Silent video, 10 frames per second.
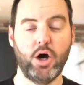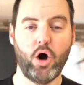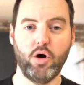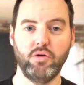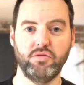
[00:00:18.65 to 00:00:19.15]

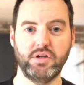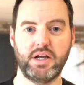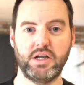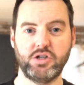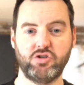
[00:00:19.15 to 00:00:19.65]
of the
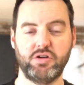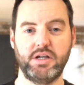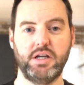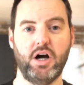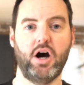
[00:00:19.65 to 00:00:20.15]

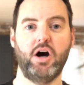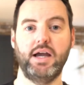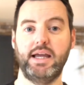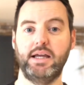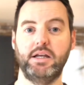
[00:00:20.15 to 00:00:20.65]
country are
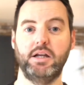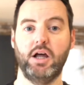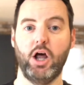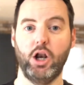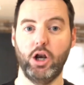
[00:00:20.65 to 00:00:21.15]
in
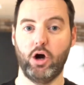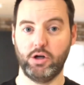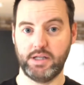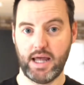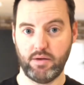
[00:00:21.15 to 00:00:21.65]

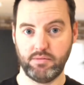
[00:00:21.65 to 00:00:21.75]
lockdown.